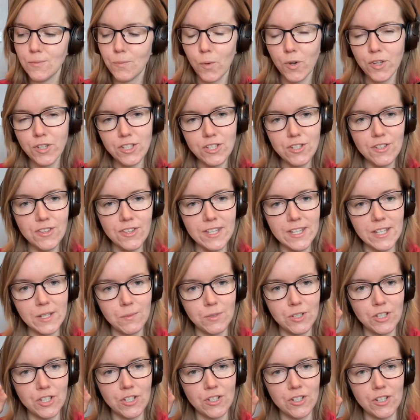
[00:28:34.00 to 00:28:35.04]
what do you
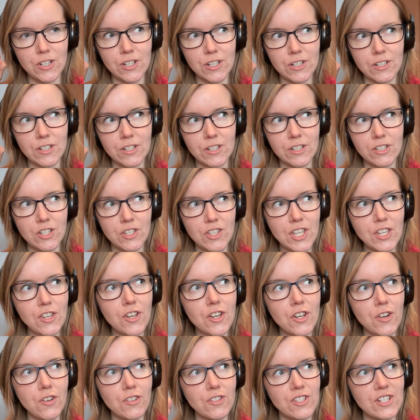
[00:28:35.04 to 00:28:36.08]
think was do you think
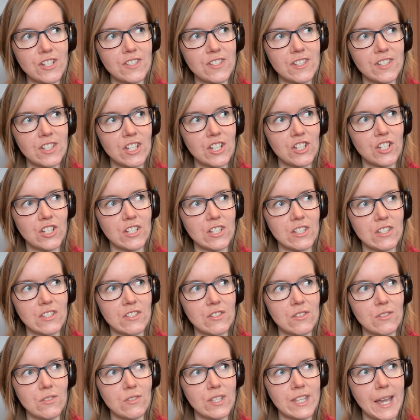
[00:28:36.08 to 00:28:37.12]
your conscious decision
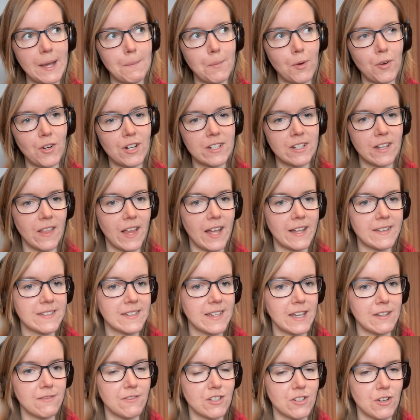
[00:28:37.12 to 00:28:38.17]
to get more into
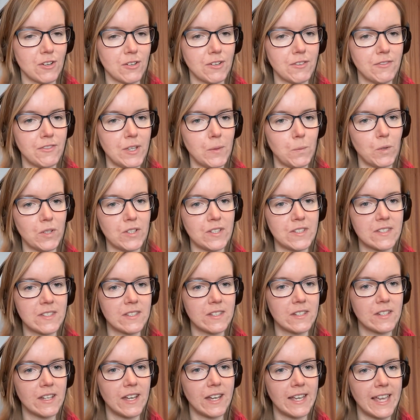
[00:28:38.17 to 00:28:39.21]
landscape photography
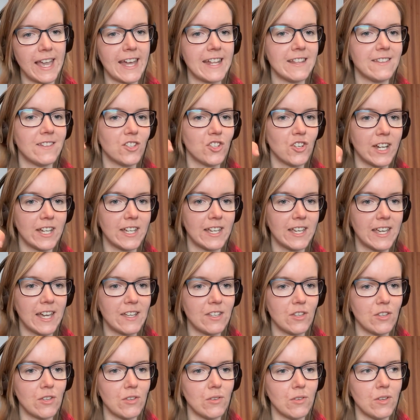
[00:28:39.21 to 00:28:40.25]
was, again, to try and
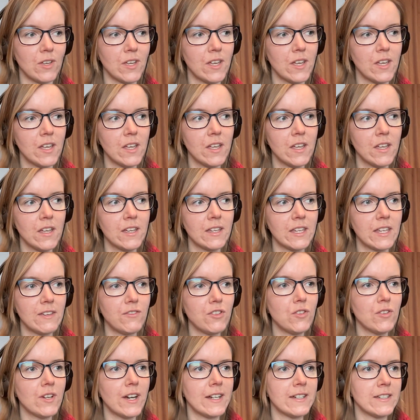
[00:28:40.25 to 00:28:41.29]
give
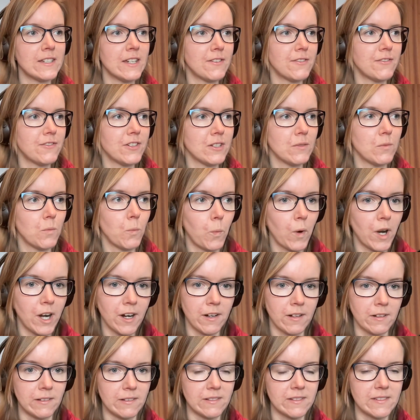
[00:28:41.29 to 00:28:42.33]
you a different
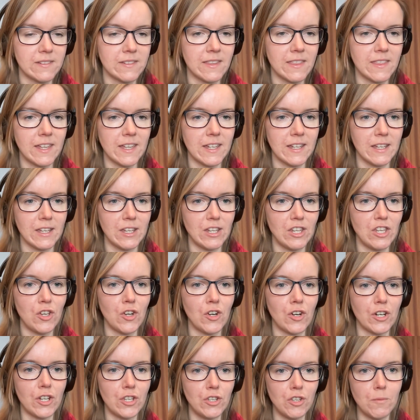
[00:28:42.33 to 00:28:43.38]
world than
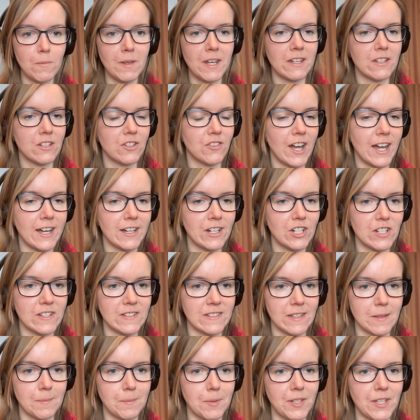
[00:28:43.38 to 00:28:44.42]
your human
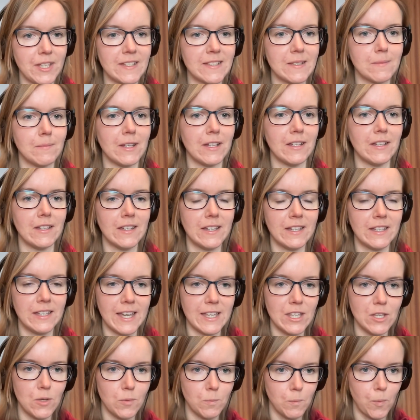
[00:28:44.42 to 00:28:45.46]
interactions as a policeman,
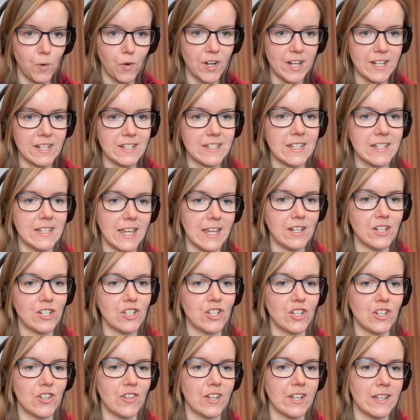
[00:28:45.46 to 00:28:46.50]
get you more into
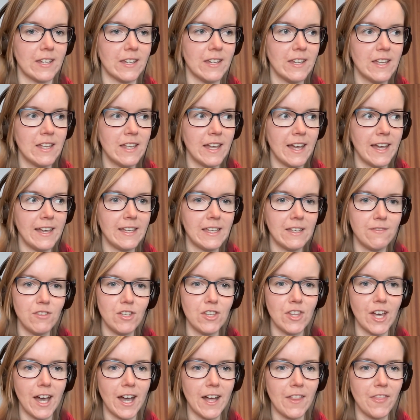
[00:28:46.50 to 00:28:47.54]
nature and give
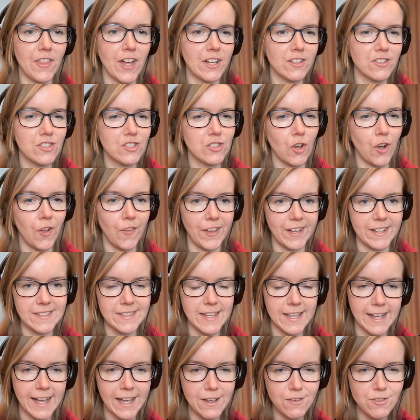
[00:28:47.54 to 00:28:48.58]
you that
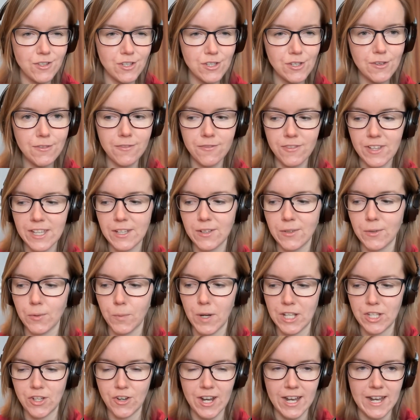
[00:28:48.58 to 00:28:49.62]
solace? Like, how do you feel
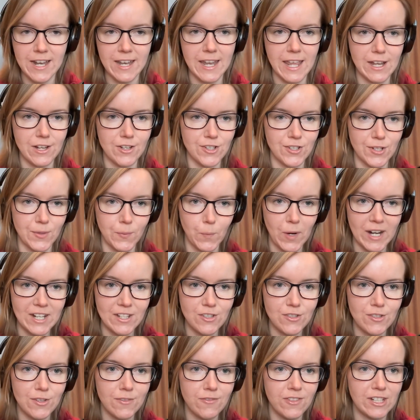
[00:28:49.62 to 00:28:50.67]
when you're in nature, and why
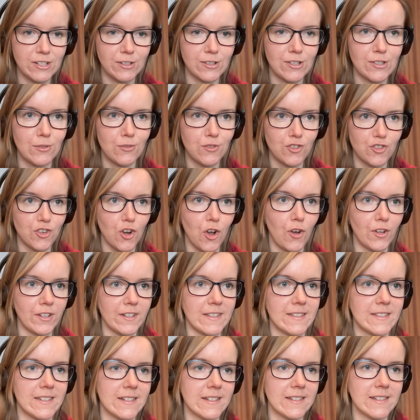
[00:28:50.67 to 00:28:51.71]
did you feel so
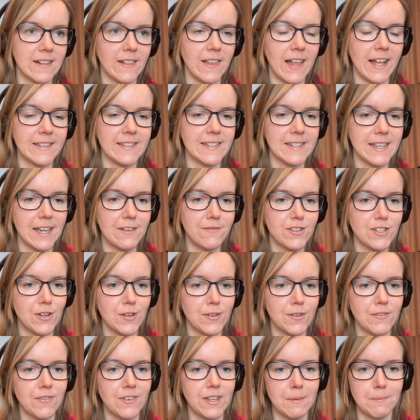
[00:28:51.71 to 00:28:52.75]
drawn to landscape
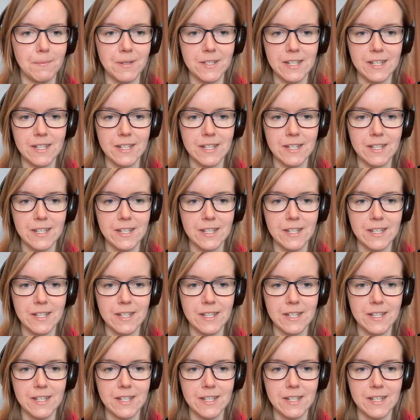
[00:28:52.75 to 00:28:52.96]
photography in